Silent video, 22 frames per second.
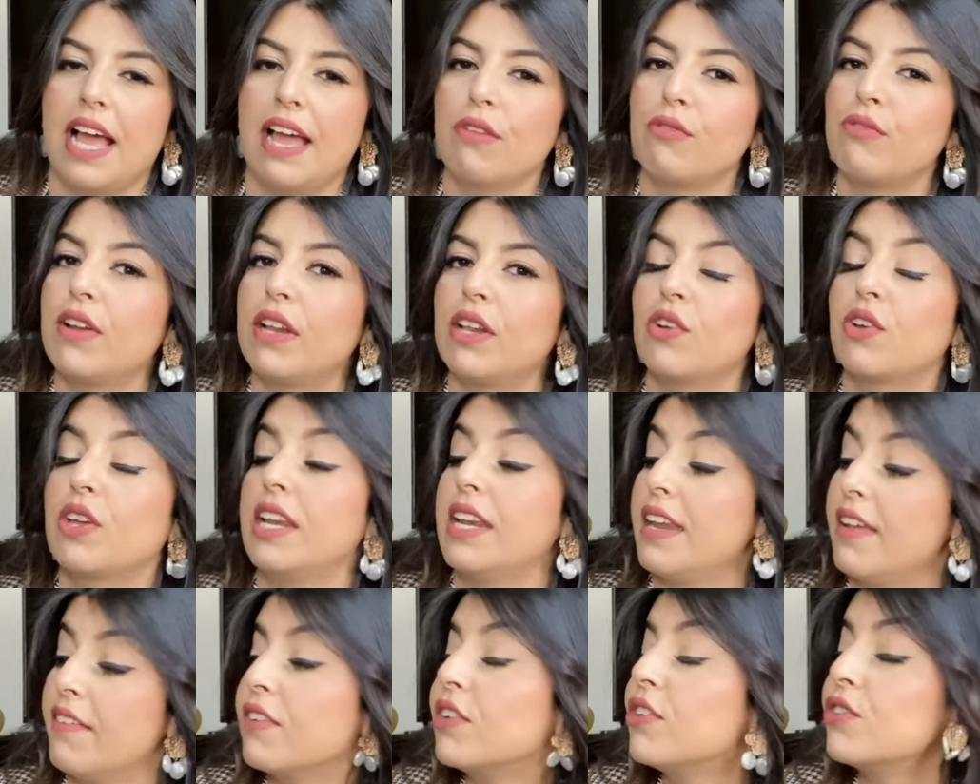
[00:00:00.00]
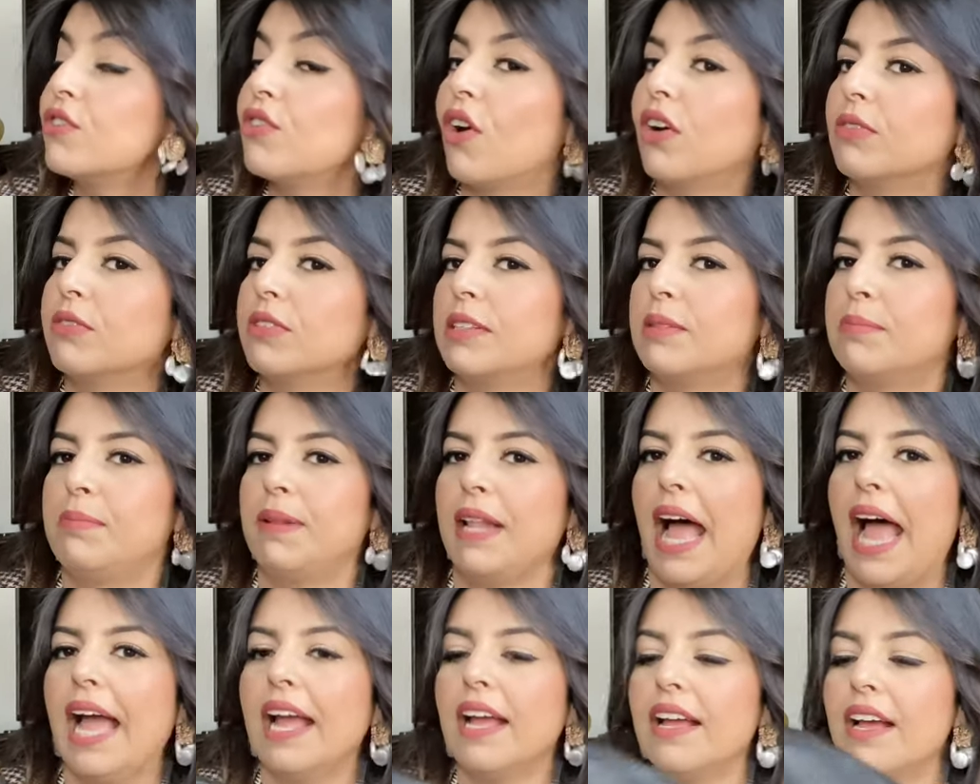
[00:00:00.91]
I feel you can never go wrong with
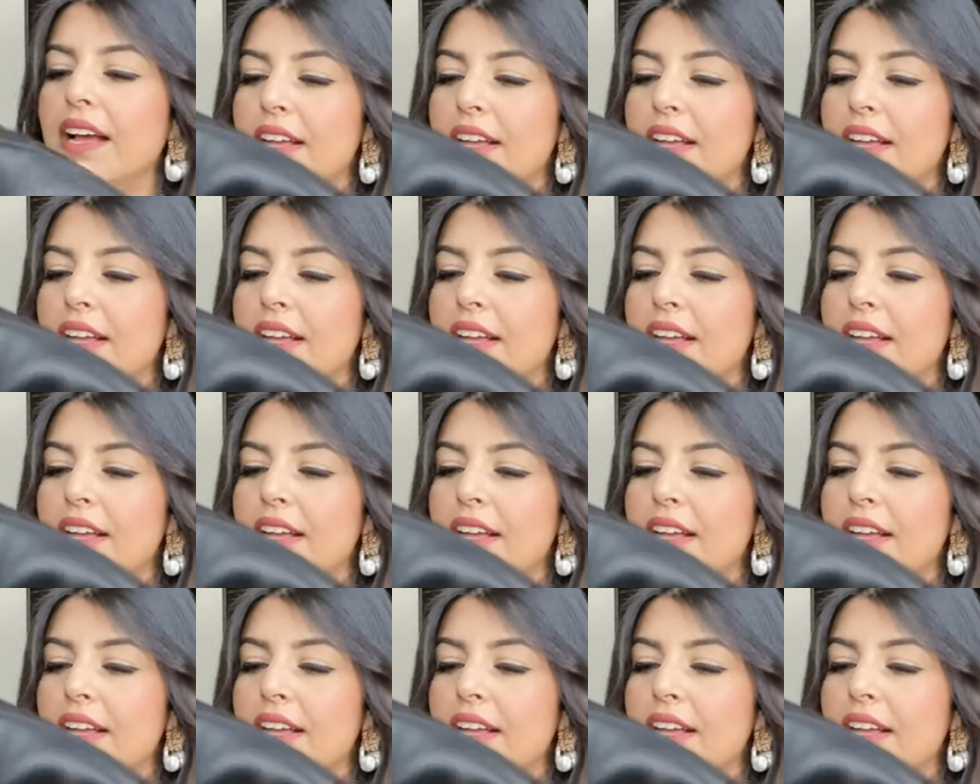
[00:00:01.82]
black.